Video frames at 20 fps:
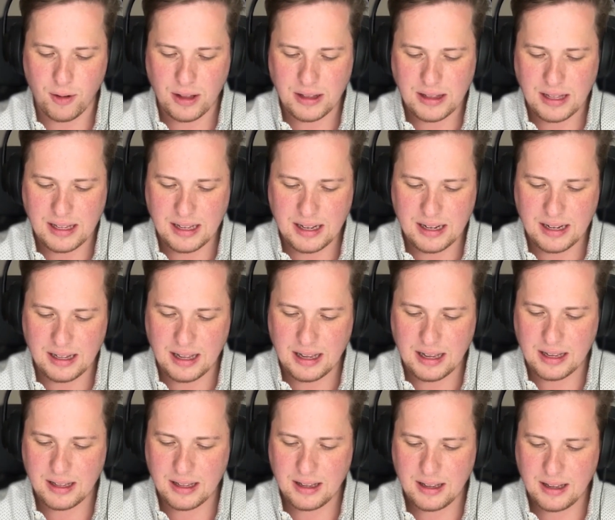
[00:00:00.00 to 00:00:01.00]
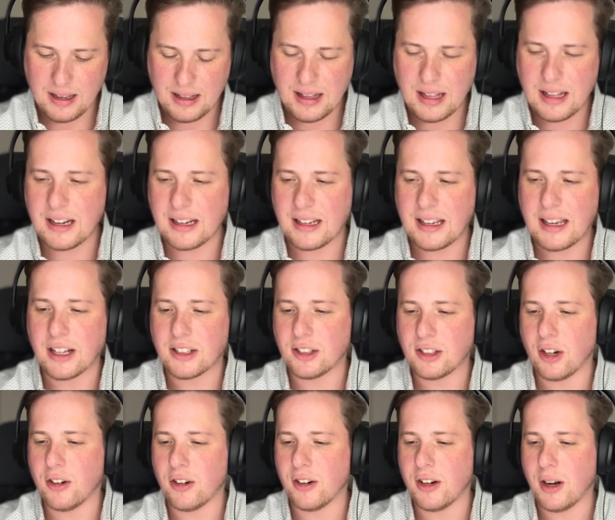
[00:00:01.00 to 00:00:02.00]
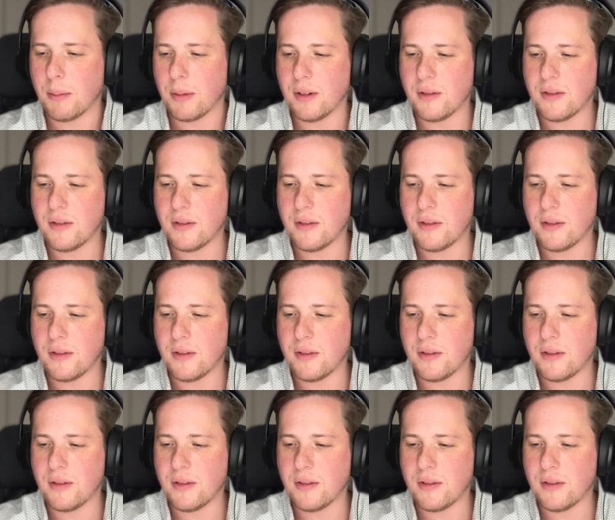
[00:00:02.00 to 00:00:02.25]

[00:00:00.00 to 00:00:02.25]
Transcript: Like they did a Kickstarter a number